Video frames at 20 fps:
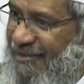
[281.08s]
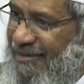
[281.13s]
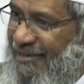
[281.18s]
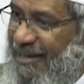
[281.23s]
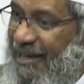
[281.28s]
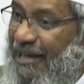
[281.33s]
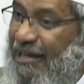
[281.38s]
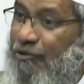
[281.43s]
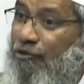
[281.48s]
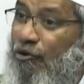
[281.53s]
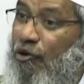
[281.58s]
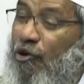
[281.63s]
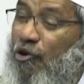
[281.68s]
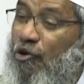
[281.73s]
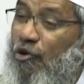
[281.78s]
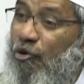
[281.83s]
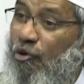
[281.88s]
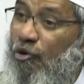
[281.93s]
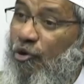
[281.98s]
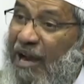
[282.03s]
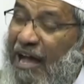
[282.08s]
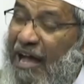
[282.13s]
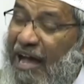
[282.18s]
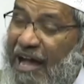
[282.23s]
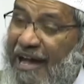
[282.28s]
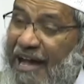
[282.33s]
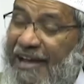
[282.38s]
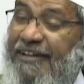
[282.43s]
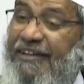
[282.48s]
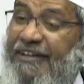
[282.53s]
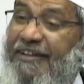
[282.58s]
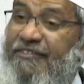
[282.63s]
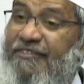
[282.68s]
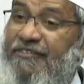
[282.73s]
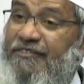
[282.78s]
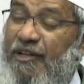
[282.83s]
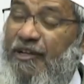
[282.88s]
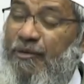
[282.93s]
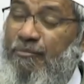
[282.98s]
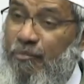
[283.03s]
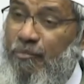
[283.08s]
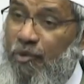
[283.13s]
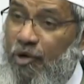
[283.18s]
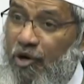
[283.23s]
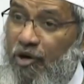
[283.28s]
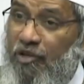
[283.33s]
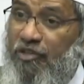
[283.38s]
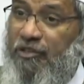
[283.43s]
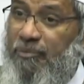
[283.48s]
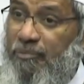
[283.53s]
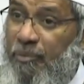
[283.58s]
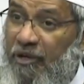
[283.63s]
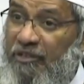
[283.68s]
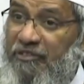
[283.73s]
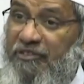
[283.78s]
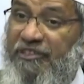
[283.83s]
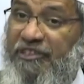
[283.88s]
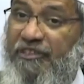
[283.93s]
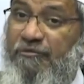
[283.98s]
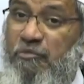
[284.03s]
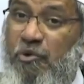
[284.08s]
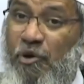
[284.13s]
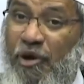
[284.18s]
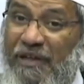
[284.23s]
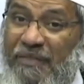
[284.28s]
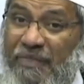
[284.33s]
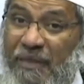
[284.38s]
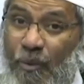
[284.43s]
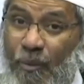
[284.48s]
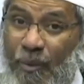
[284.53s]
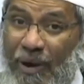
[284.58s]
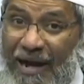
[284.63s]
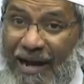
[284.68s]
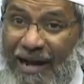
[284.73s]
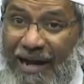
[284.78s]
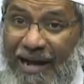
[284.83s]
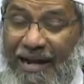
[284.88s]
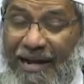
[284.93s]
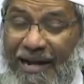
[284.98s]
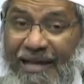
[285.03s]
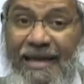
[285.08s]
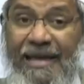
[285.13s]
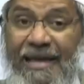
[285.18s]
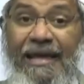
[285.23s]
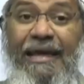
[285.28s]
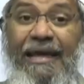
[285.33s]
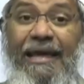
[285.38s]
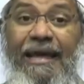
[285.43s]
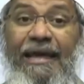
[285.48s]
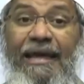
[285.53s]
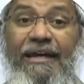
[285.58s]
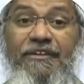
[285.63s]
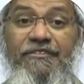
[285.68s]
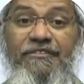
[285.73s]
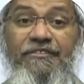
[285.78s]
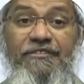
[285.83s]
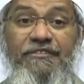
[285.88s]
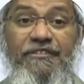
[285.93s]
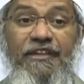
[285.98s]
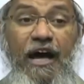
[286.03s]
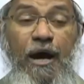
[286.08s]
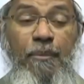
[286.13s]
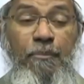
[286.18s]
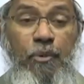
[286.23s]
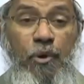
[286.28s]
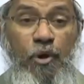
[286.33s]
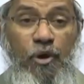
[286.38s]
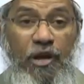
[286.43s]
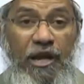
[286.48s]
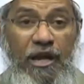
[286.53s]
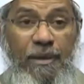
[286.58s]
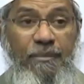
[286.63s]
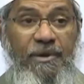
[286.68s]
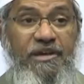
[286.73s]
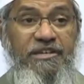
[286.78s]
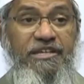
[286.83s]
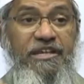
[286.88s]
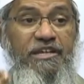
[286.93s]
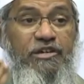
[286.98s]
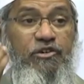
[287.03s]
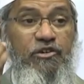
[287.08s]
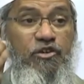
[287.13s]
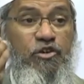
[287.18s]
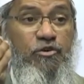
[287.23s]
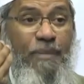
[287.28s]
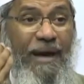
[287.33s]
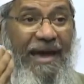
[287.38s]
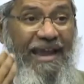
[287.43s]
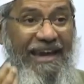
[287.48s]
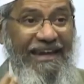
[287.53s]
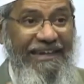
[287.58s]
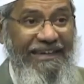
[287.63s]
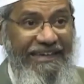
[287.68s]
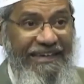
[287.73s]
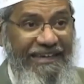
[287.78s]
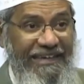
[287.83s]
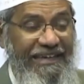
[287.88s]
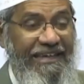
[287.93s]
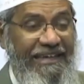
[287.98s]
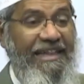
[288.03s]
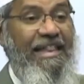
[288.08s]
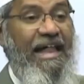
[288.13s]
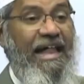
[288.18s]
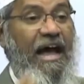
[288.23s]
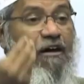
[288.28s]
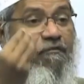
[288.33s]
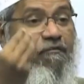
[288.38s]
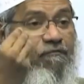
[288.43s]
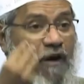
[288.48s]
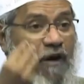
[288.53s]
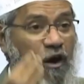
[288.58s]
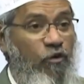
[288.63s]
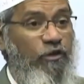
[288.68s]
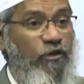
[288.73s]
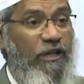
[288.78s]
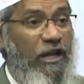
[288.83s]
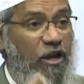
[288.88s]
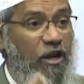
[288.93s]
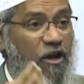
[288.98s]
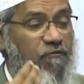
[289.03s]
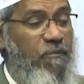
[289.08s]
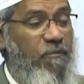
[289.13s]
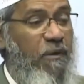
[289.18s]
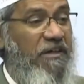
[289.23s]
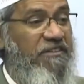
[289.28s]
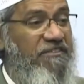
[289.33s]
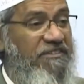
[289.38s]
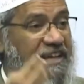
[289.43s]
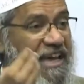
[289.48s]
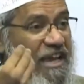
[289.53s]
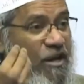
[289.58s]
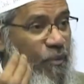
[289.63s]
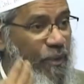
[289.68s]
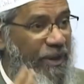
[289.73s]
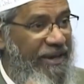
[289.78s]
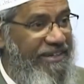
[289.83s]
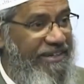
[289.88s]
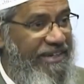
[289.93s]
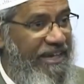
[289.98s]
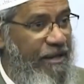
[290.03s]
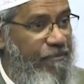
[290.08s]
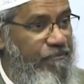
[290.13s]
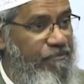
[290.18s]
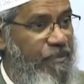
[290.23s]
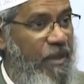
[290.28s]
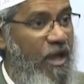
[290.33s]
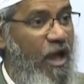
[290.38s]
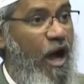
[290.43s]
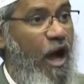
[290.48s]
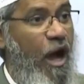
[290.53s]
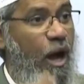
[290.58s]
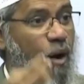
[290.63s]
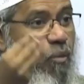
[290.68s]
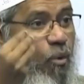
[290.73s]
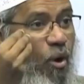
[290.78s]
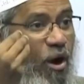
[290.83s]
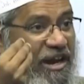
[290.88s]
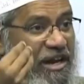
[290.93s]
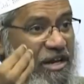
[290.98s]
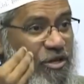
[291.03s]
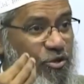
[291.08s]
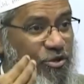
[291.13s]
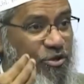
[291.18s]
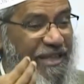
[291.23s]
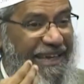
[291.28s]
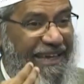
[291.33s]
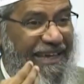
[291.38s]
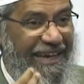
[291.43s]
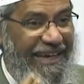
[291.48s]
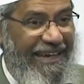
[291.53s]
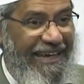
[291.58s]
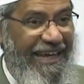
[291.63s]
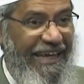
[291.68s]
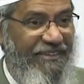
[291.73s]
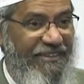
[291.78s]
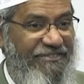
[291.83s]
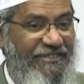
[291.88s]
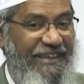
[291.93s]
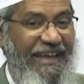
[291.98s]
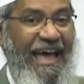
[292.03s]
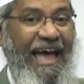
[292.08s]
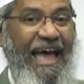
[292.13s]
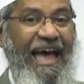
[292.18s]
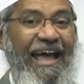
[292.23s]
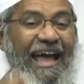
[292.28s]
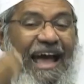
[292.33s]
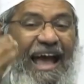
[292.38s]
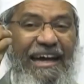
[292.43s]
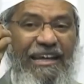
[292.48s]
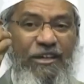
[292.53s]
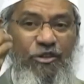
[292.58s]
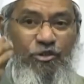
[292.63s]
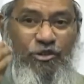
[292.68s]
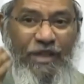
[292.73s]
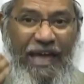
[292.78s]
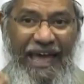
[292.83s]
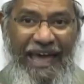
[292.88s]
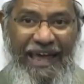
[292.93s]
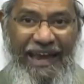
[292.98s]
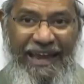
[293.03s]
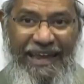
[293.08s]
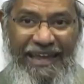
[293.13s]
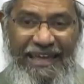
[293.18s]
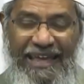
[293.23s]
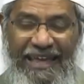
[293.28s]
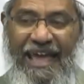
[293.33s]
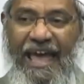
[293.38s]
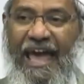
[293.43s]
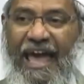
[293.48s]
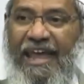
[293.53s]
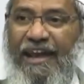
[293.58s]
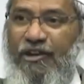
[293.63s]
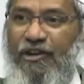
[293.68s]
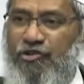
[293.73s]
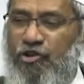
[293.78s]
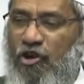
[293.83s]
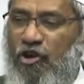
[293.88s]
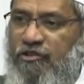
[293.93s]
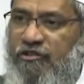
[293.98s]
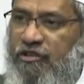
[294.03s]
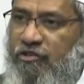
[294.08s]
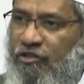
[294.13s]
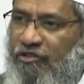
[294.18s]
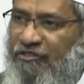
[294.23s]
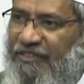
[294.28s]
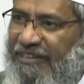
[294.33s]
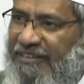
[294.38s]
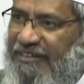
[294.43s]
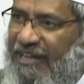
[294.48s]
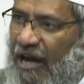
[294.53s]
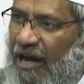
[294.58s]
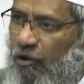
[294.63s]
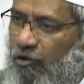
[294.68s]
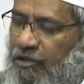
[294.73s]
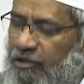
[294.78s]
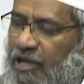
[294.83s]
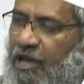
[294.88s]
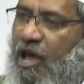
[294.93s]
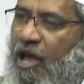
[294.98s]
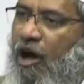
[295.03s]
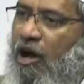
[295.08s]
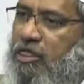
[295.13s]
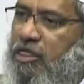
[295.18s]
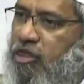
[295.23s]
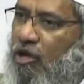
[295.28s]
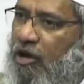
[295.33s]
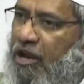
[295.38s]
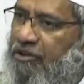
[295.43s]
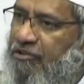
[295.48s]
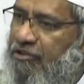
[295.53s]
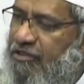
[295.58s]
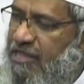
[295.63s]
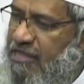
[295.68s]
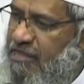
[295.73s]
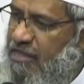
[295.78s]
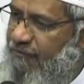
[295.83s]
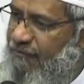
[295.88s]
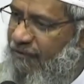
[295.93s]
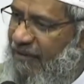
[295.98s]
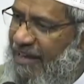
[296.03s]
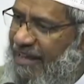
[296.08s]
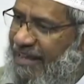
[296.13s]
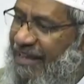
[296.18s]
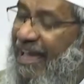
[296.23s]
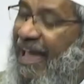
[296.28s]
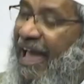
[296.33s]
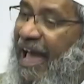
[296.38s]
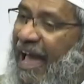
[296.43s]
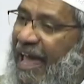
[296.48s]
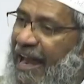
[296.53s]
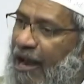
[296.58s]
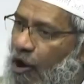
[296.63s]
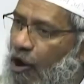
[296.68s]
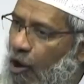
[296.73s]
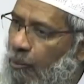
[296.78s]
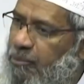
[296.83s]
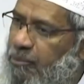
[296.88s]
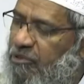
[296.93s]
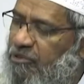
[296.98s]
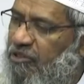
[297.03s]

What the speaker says: I told you Quran is the most positive book in the world. It's a proclamation to humanity, a fountain of mercy and wisdom, a warning to the heedless, a guide to the erring, an assurance to those in doubt, a solace to the suffering, and a hope to